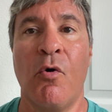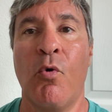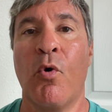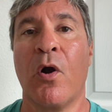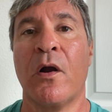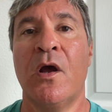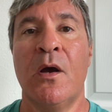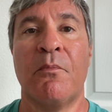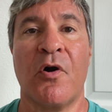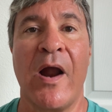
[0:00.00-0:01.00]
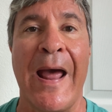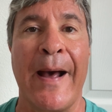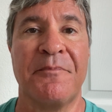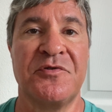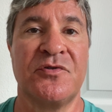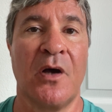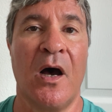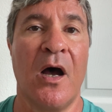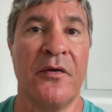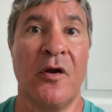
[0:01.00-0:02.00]
or perhaps
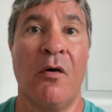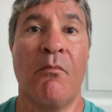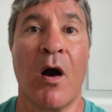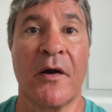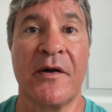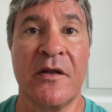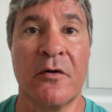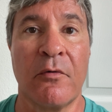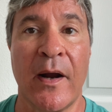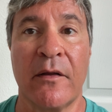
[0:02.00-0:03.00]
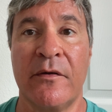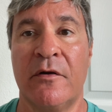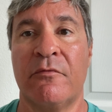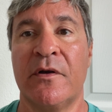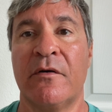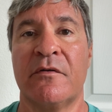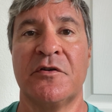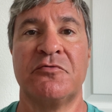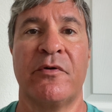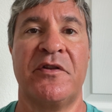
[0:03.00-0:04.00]
marketing directly to
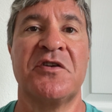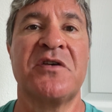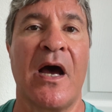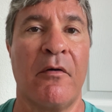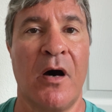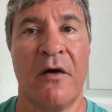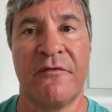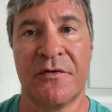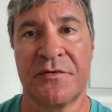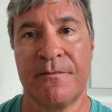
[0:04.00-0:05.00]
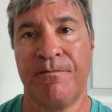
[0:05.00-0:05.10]
realtors with discount offers.